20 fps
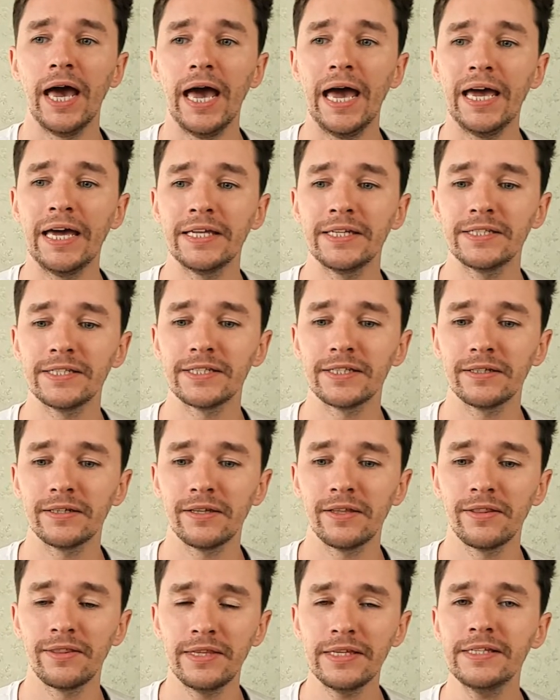And
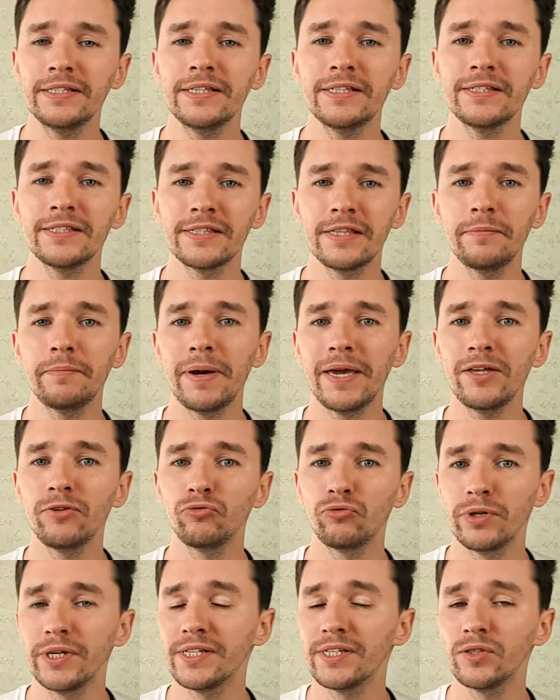this is the main
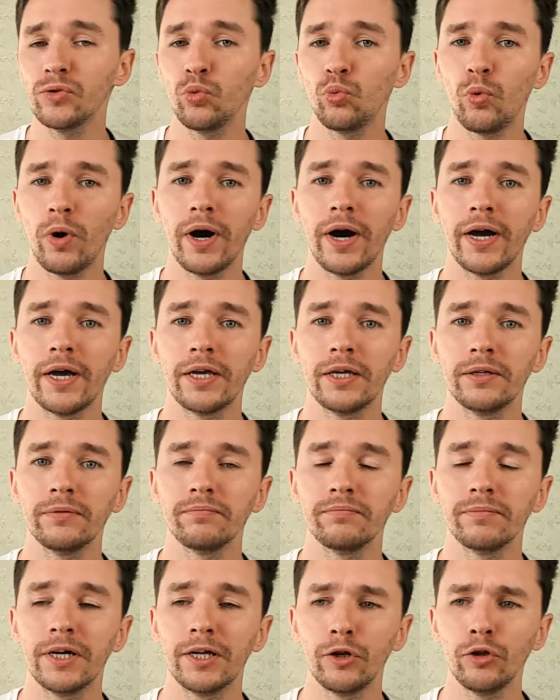reason why
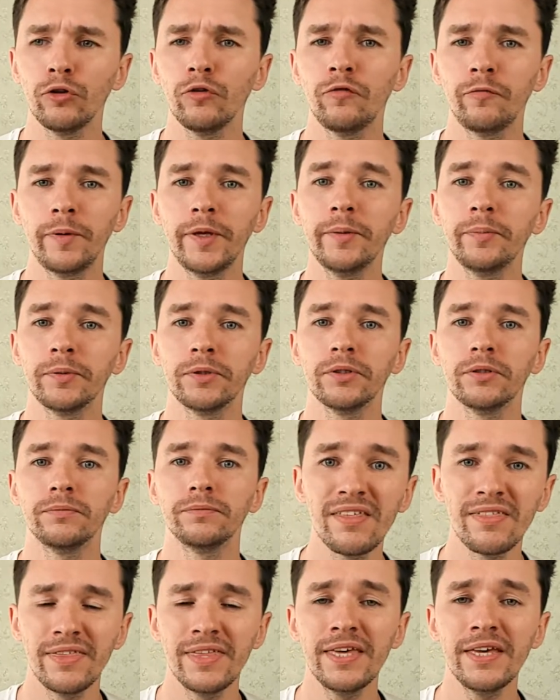a lot of people
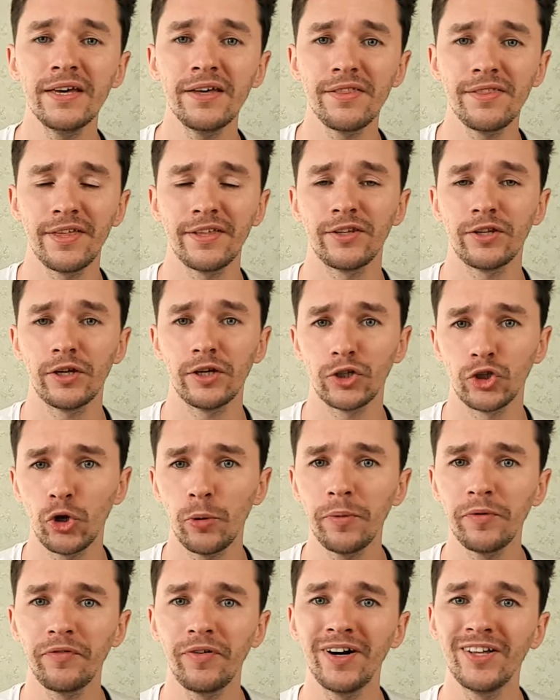think that
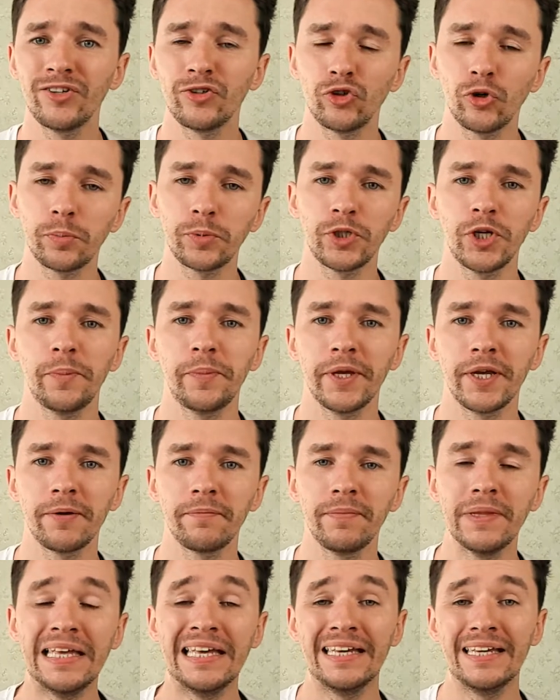Shopify dropshipping
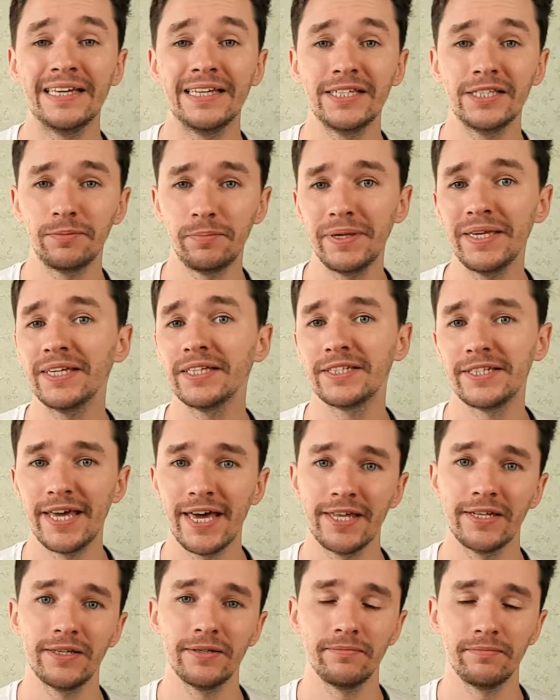is being
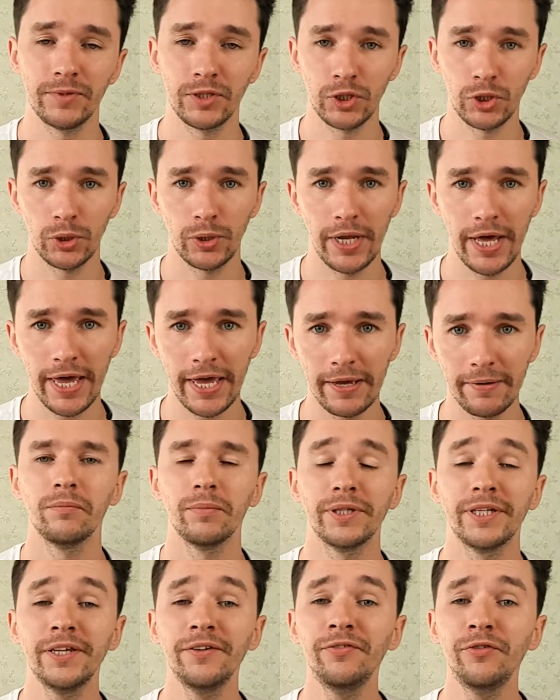dead today.
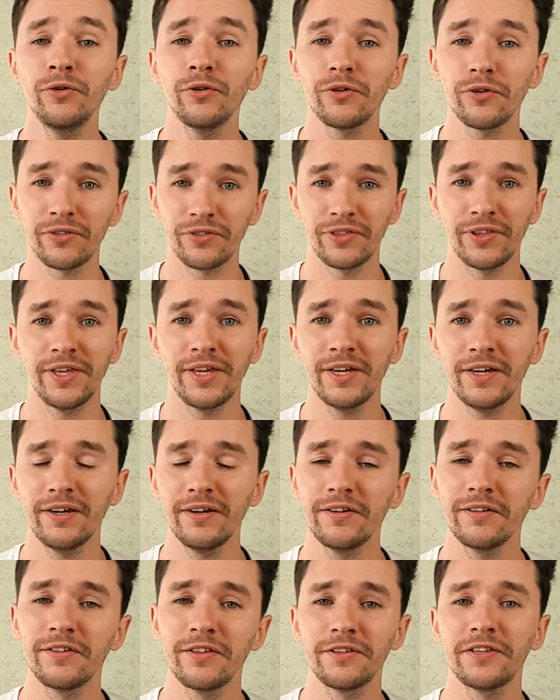But if you
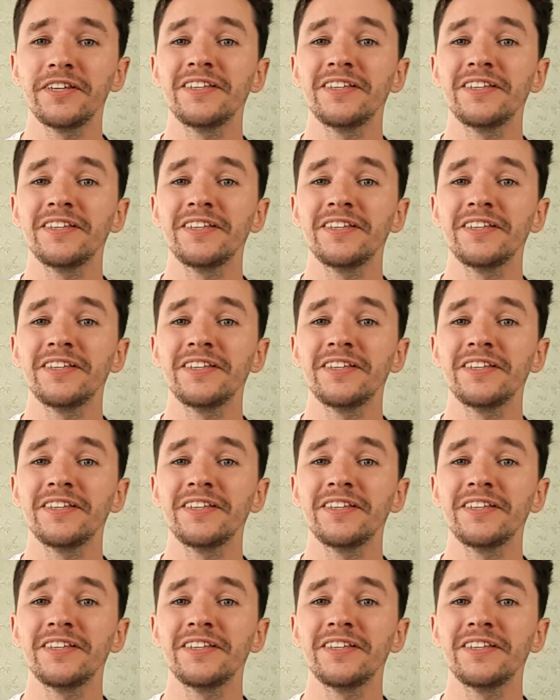think that